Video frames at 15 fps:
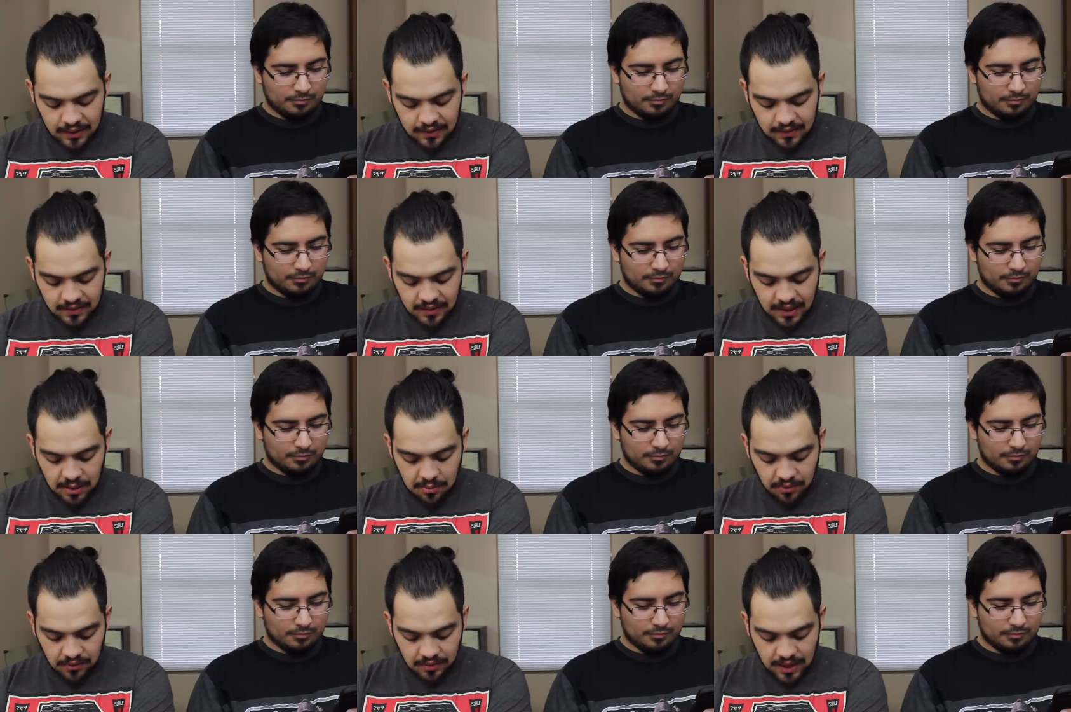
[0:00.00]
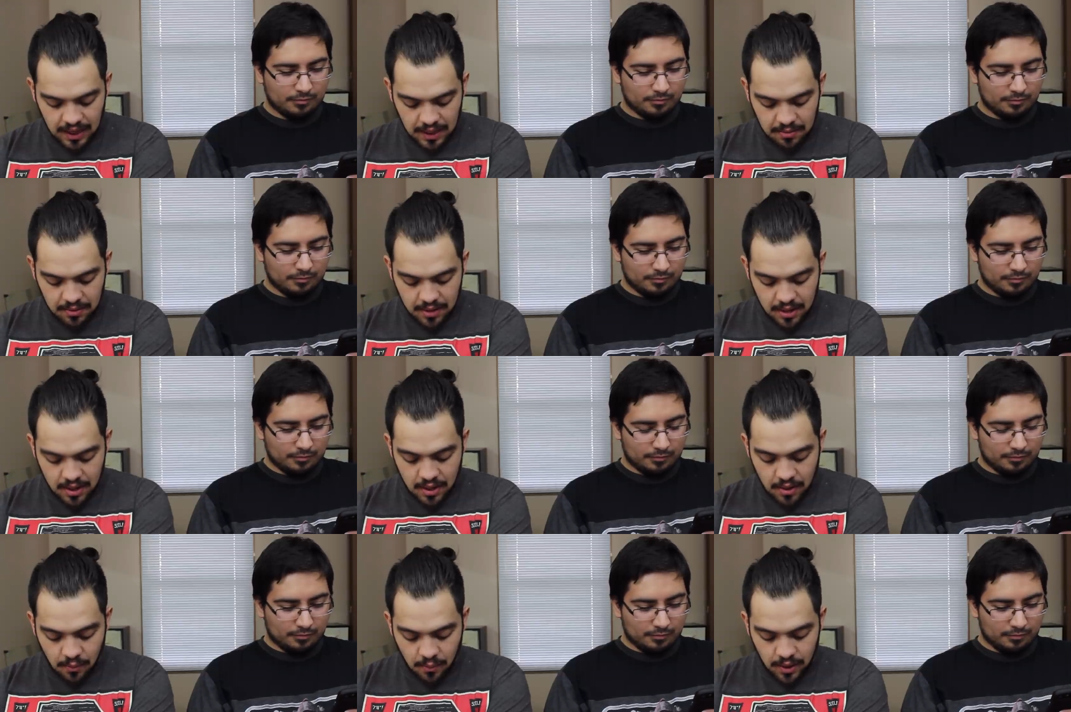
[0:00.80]
Speaker 1: into tabletop."
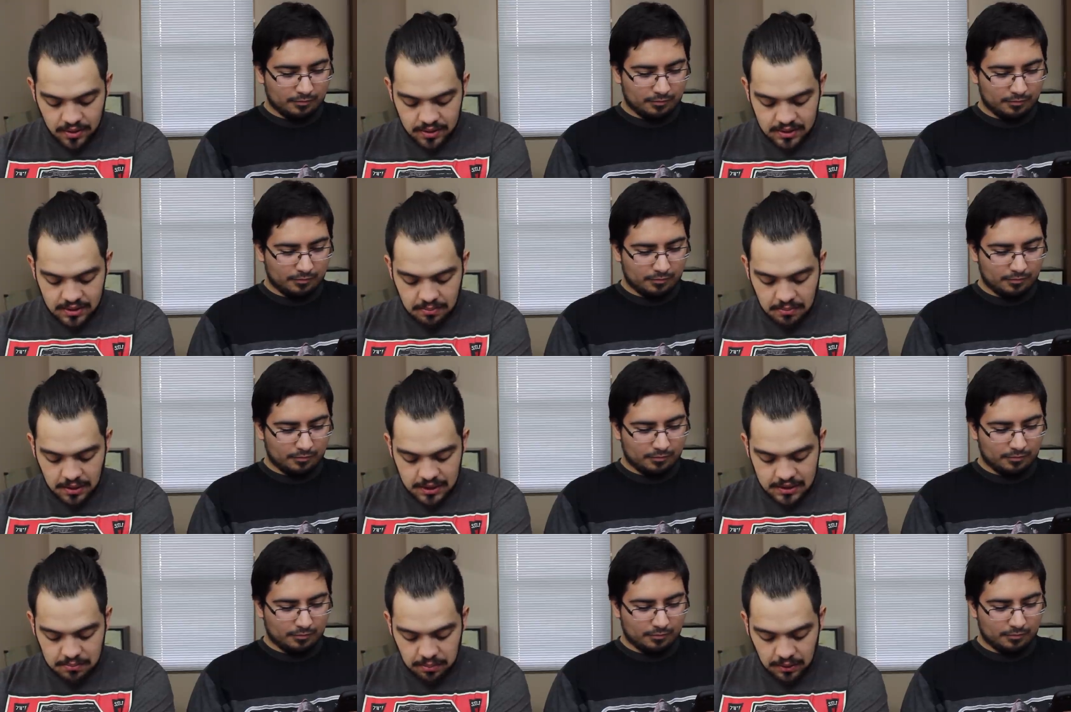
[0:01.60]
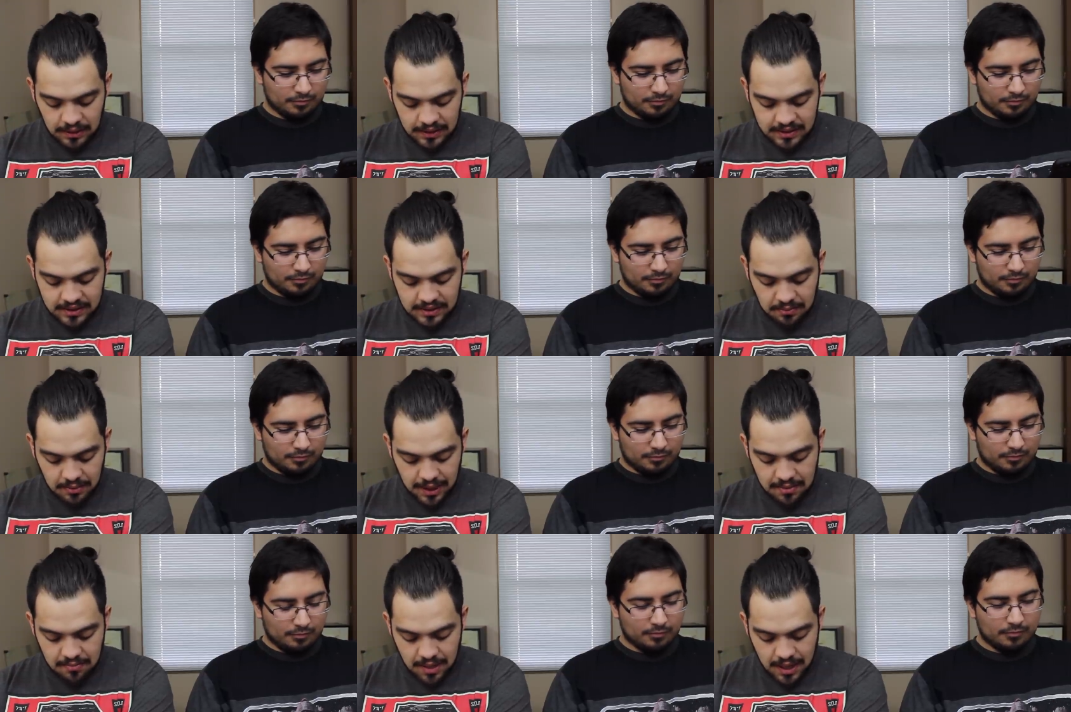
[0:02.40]
Where is the best place to
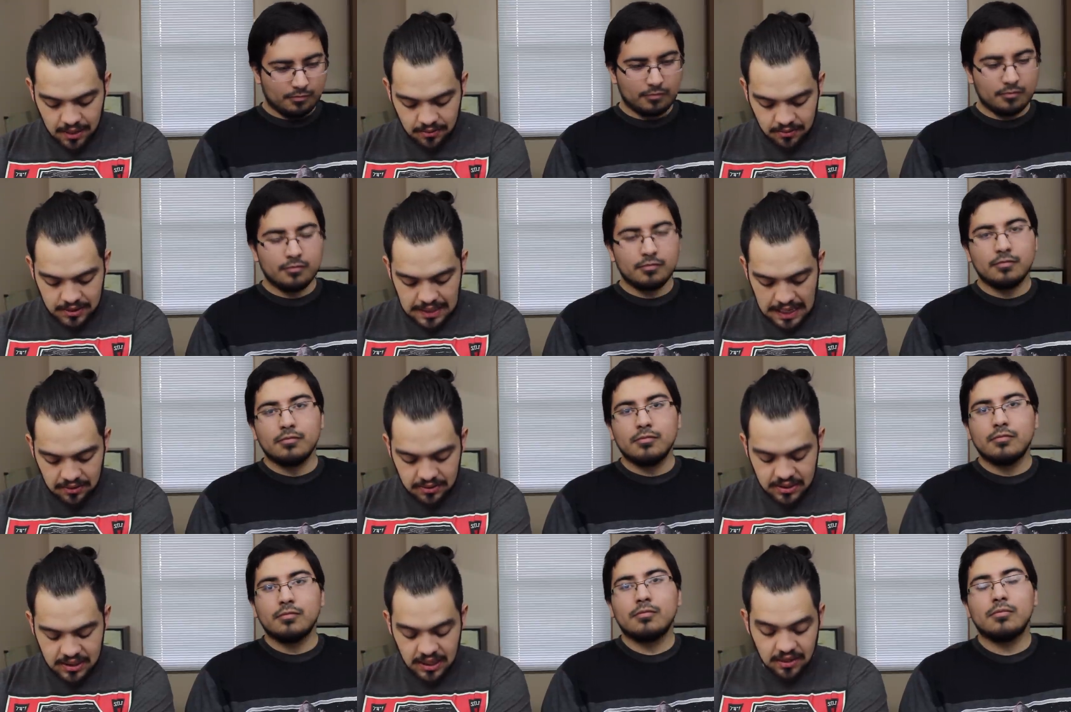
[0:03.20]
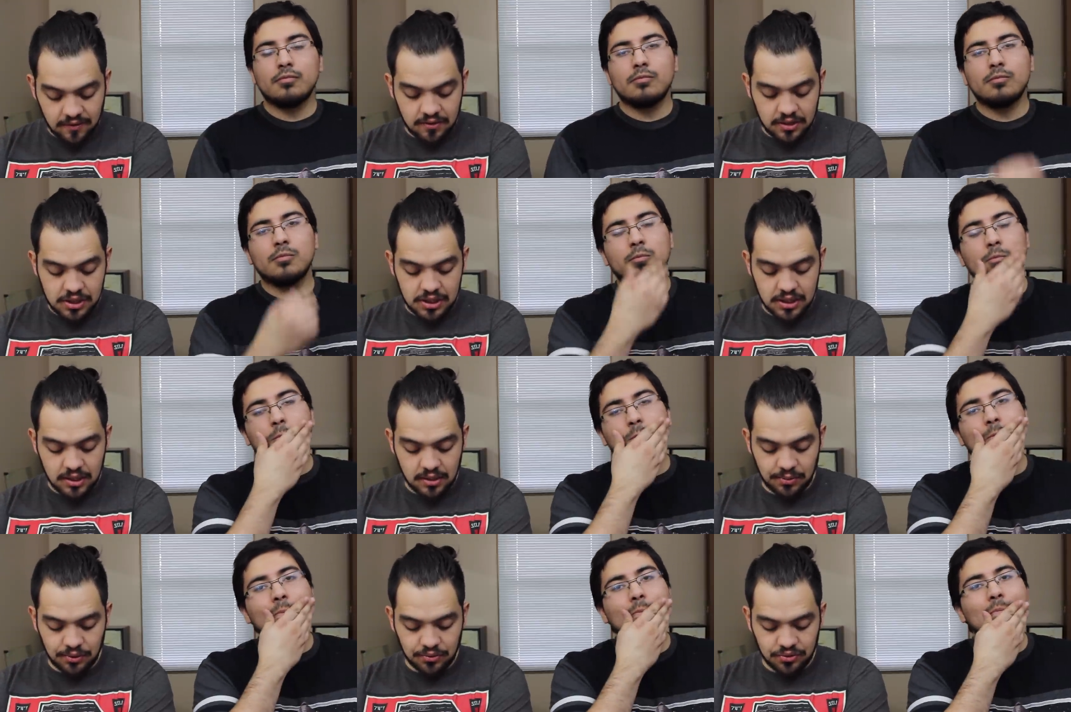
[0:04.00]
buy models outside of the
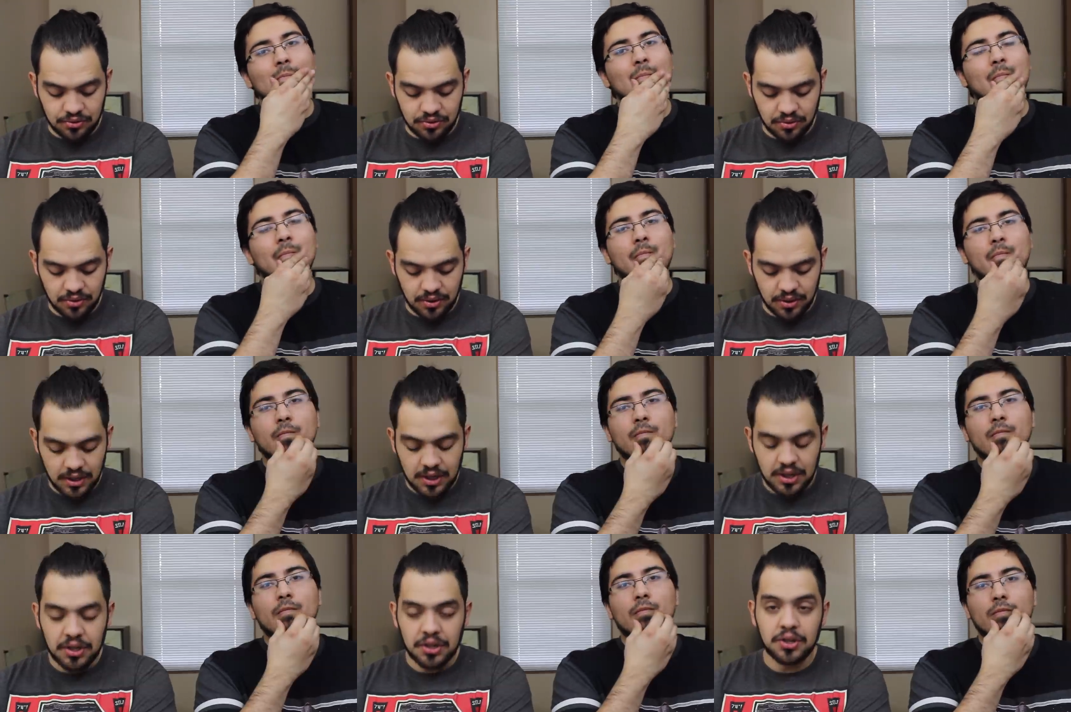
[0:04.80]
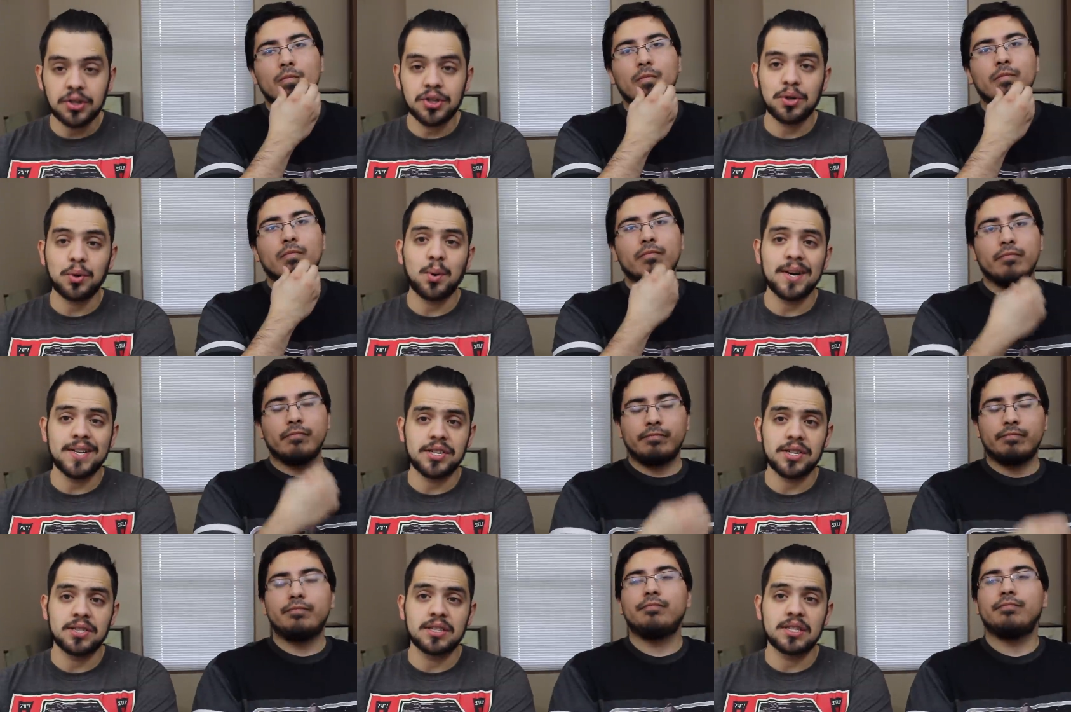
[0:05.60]
GW store? Good
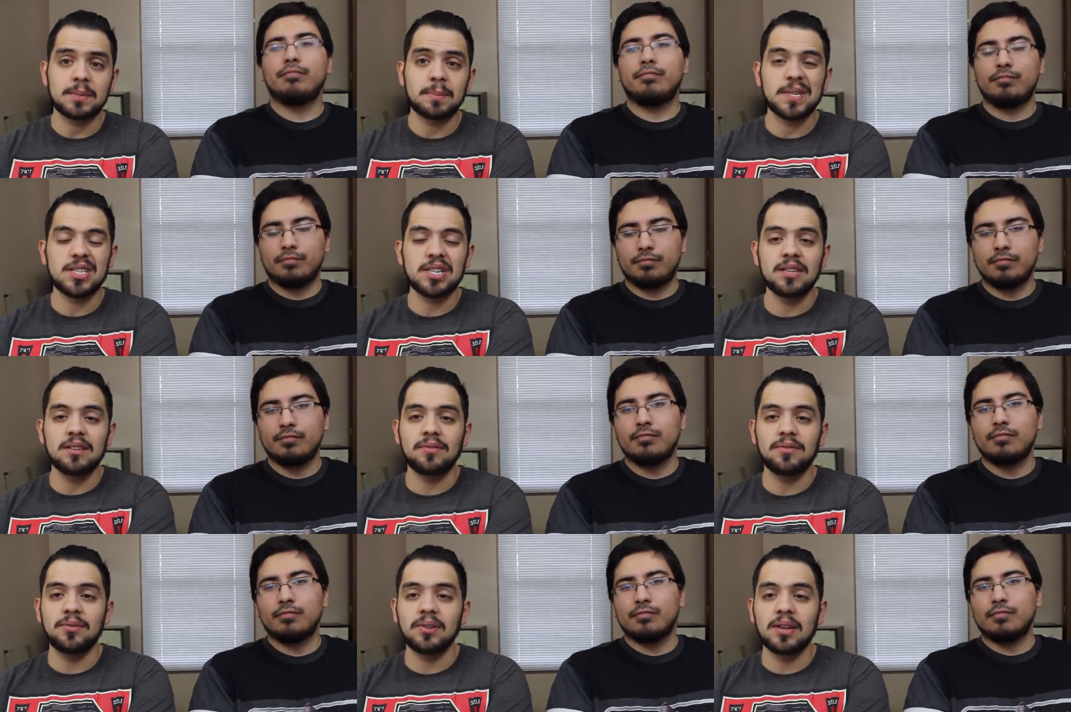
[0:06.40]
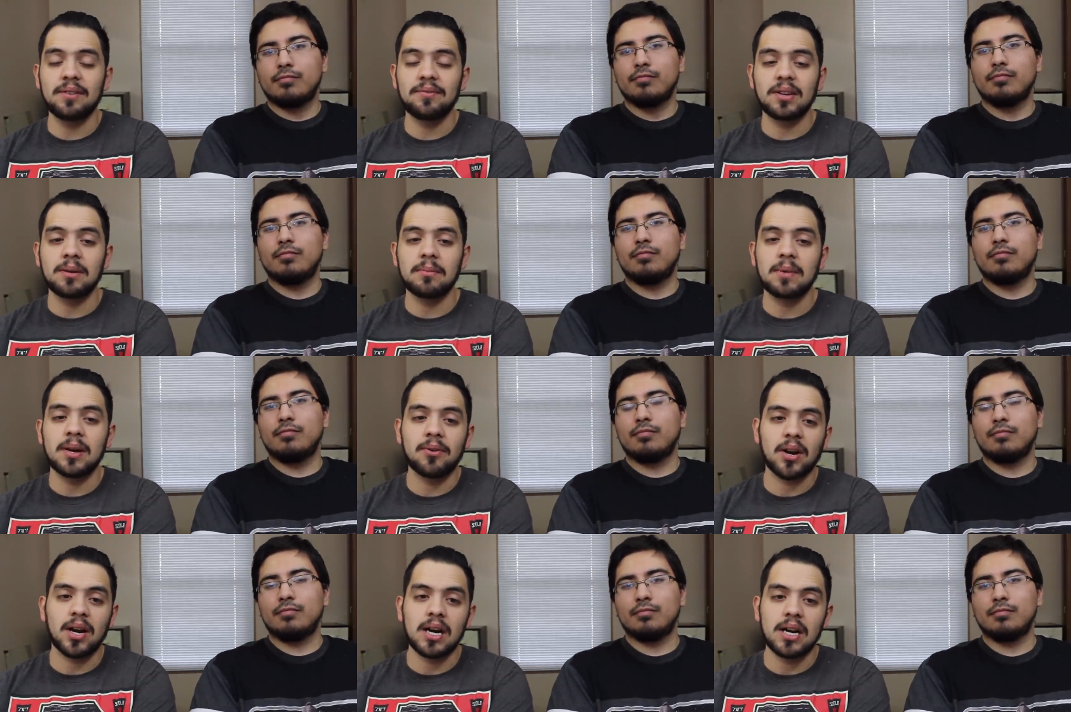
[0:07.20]
question, especially if you live in
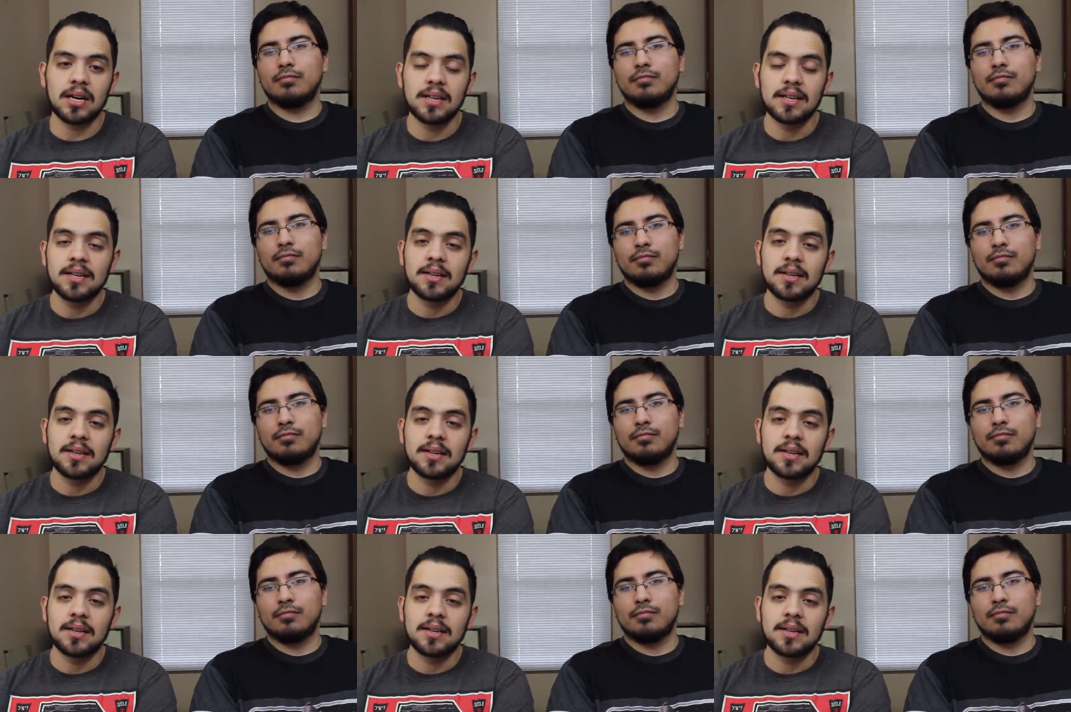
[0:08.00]
America,